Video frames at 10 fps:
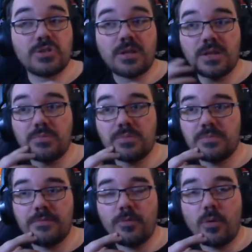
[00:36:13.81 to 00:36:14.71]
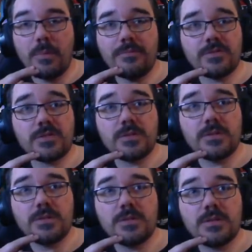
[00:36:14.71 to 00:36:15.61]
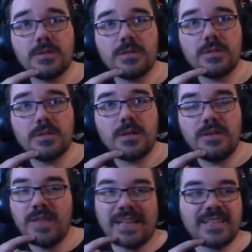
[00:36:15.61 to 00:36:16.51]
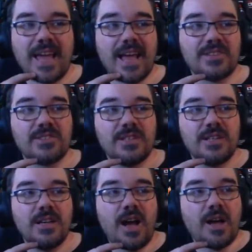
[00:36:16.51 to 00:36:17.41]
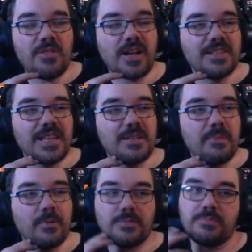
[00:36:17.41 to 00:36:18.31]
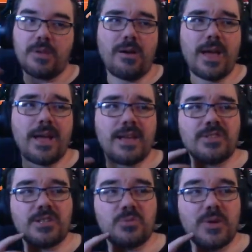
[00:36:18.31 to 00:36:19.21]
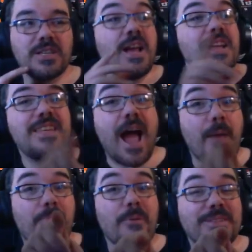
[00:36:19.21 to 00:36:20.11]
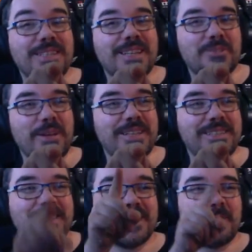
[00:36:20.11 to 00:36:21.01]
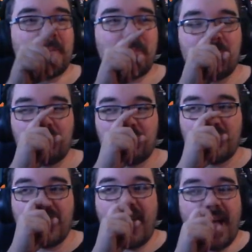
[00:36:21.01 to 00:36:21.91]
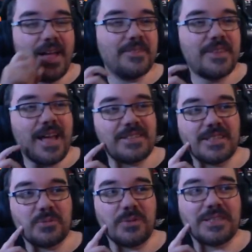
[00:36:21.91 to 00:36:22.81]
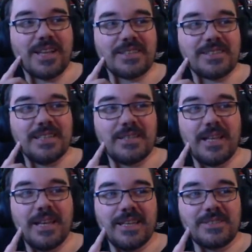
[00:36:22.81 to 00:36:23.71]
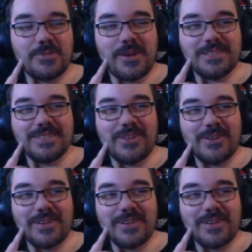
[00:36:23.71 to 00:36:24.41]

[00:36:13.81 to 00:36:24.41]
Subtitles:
I think 4 months. That's a guess. I think I said to people, "Oh yeah, 6 weeks." Yeah, I promised 6 weeks, and that 6 weeks lasted at least twice as long.